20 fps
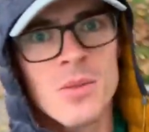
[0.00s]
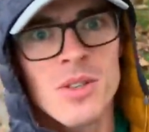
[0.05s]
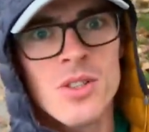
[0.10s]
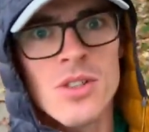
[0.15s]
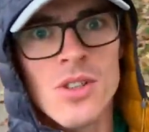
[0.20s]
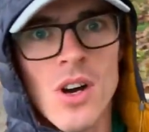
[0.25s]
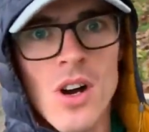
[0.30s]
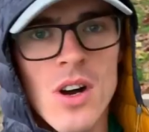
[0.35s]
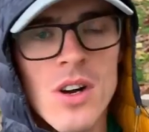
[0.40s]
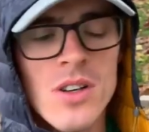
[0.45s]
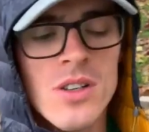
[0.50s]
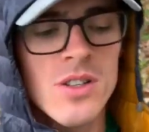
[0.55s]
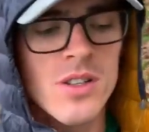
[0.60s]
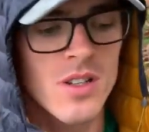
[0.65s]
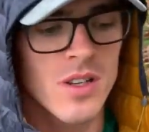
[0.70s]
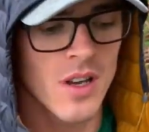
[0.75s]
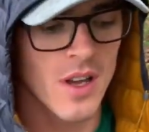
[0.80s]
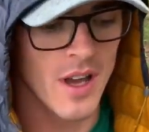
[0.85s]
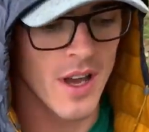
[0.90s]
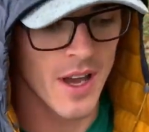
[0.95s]
with
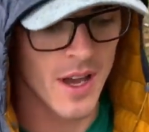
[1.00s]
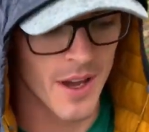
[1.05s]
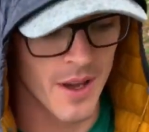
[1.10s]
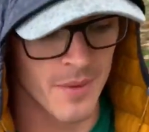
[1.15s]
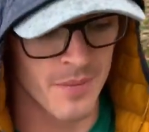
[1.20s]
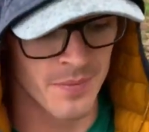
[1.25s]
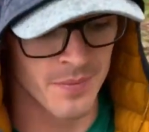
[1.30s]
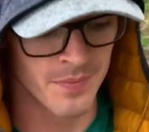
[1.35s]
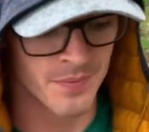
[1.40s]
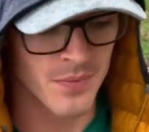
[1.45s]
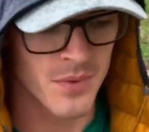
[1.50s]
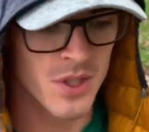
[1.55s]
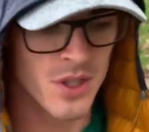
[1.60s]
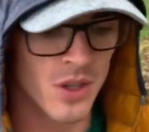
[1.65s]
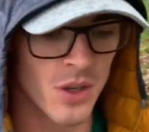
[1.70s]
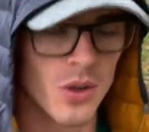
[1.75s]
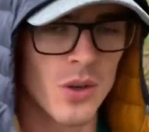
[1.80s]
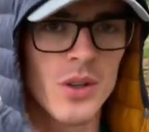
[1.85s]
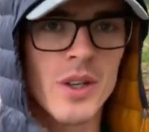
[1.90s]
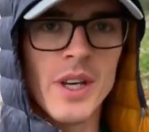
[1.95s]
socks,
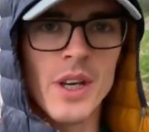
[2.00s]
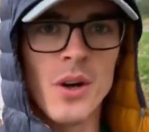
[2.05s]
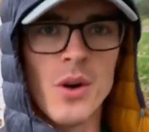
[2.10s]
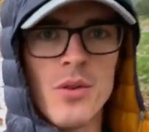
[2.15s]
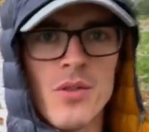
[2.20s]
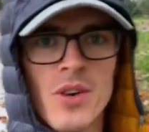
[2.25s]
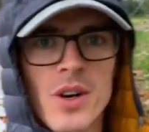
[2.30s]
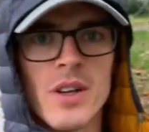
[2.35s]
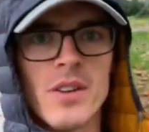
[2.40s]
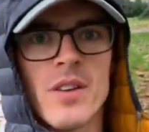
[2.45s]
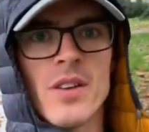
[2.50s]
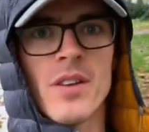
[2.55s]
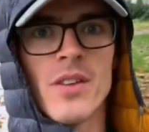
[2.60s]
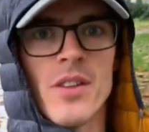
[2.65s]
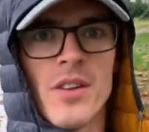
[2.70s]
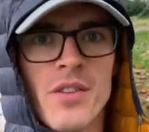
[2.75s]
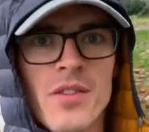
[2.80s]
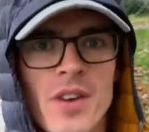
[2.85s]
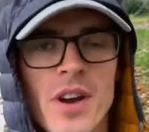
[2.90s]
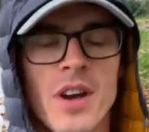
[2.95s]
so get over it.
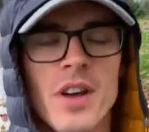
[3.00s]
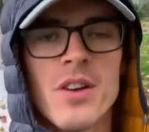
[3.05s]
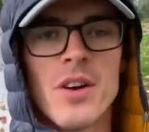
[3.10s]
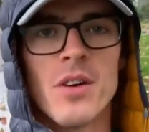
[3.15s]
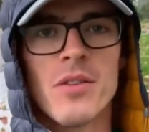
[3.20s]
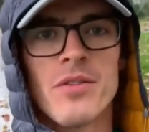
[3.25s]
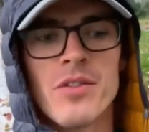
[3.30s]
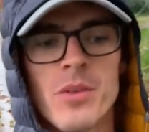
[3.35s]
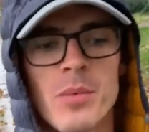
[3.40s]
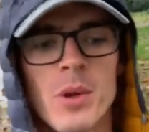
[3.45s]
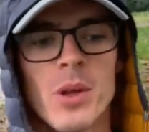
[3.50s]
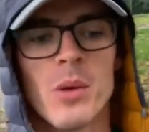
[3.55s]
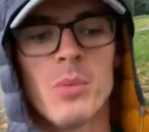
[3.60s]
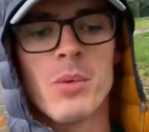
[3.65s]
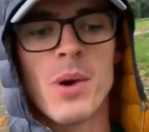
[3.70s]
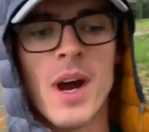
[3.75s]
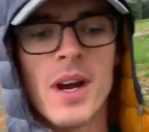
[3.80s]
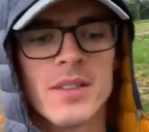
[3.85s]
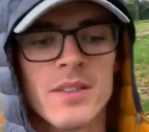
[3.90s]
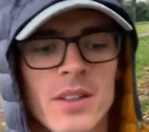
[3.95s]
They're very comfortable,
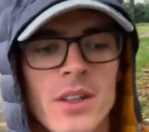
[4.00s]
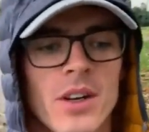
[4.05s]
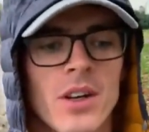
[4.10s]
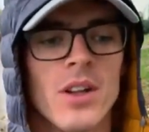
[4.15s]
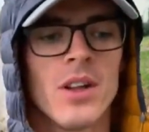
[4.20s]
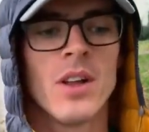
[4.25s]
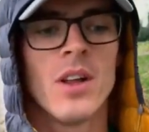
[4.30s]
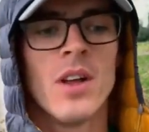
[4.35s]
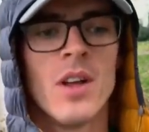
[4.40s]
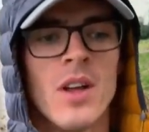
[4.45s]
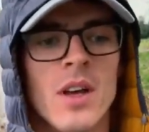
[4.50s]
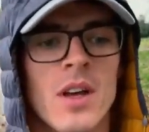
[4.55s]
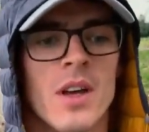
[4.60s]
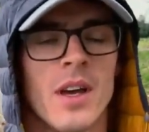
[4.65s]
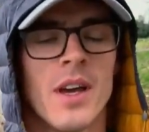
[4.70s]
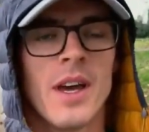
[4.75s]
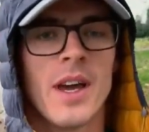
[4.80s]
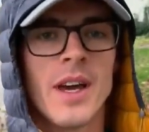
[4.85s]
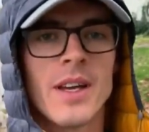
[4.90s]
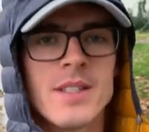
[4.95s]
practical,
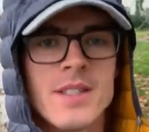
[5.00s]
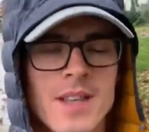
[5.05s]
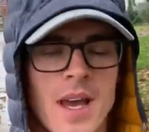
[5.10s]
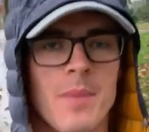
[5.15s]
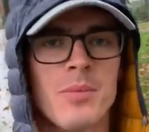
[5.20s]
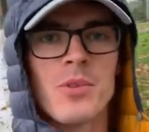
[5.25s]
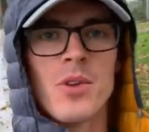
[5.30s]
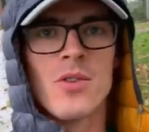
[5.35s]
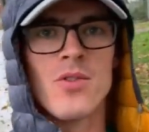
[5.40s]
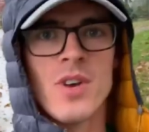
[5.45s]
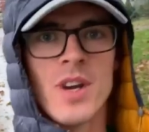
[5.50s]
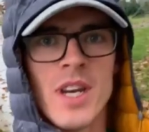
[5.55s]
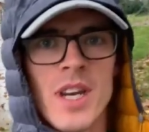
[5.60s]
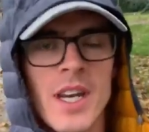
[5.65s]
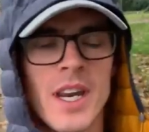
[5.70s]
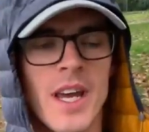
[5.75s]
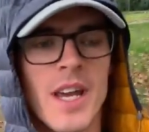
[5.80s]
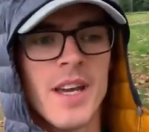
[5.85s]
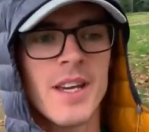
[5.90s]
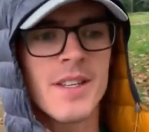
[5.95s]
except on rainy
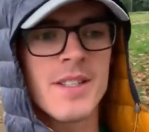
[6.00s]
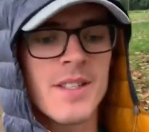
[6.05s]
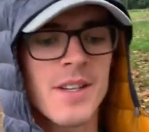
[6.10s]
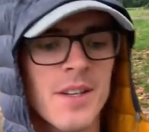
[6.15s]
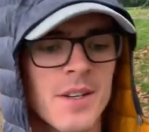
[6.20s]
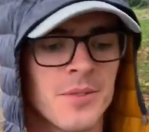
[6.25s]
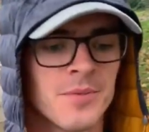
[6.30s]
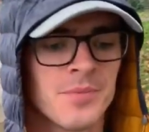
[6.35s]
days.